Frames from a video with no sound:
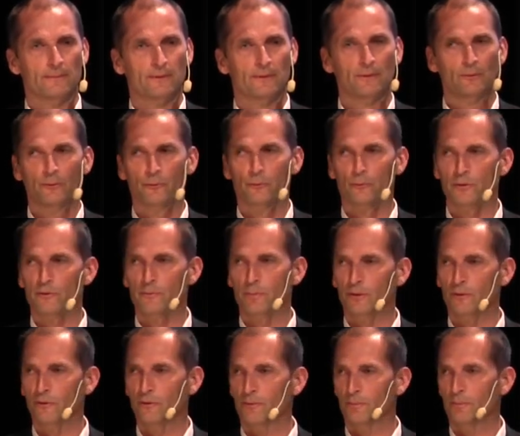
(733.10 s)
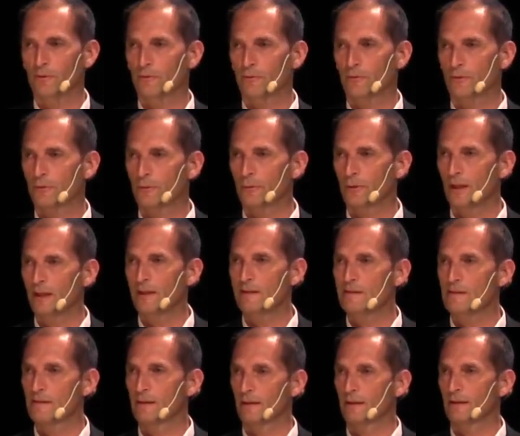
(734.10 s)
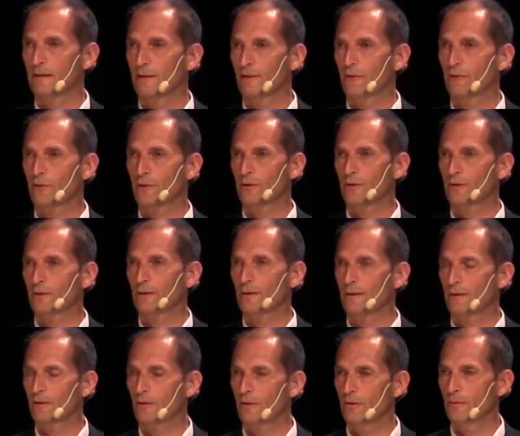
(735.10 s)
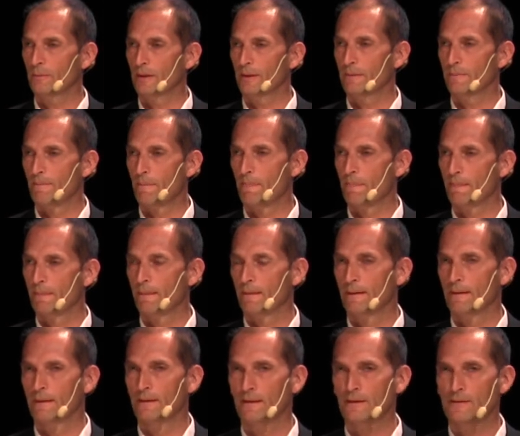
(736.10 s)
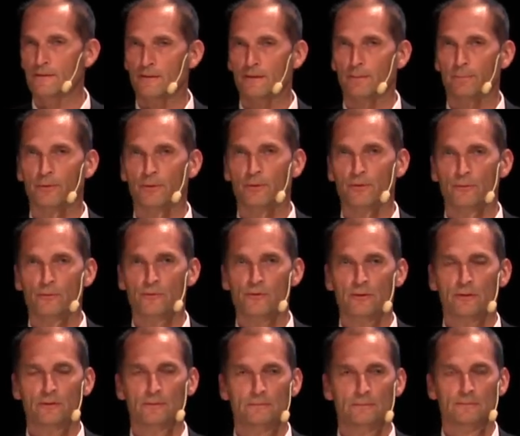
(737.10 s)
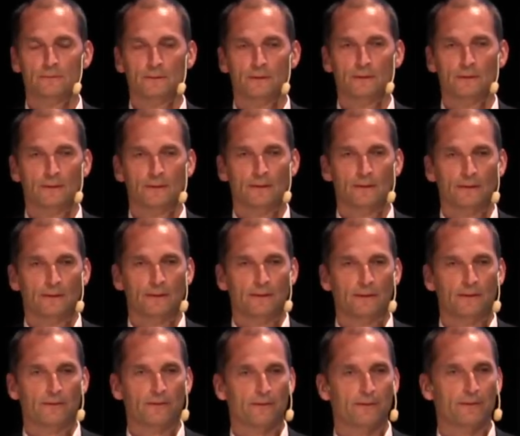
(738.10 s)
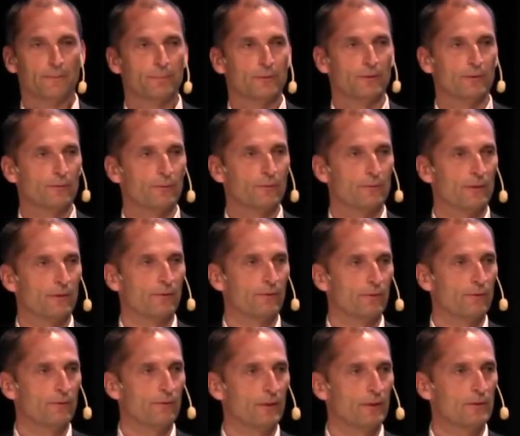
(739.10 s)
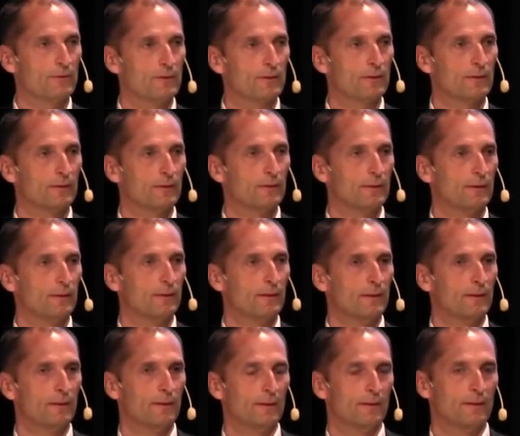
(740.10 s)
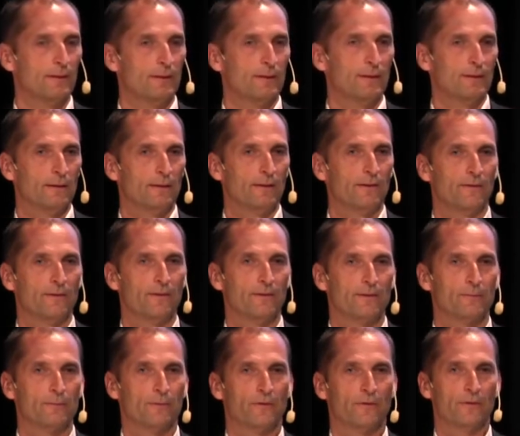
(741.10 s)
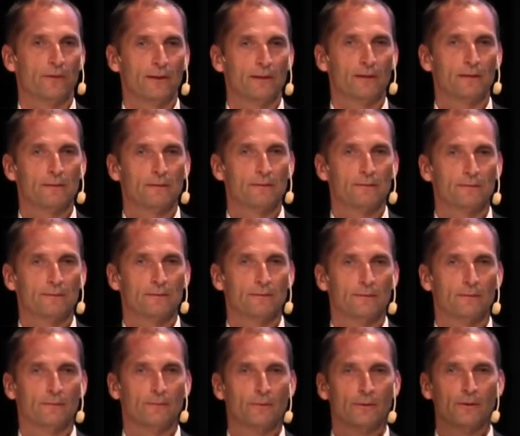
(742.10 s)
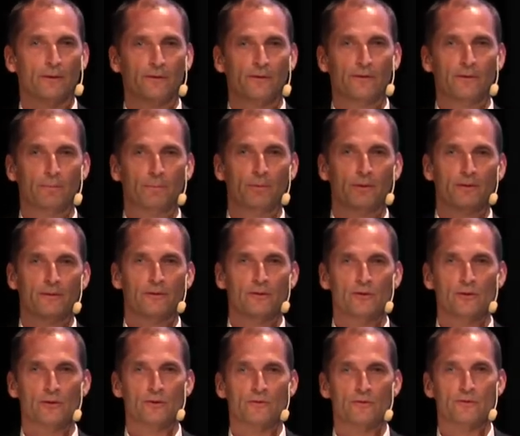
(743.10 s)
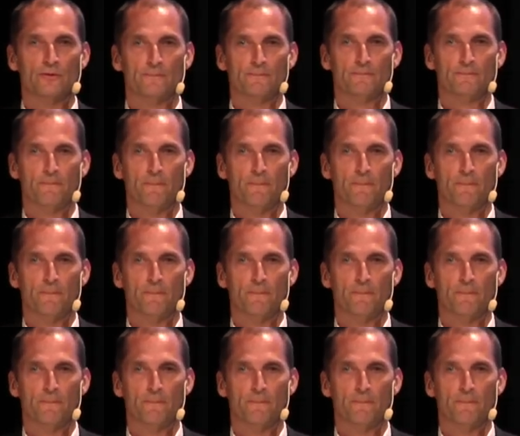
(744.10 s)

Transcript: Who is responsible for creating a circular economy? Is it the producer? Is it the producer association? Is it the recycler? Or is it the politicians?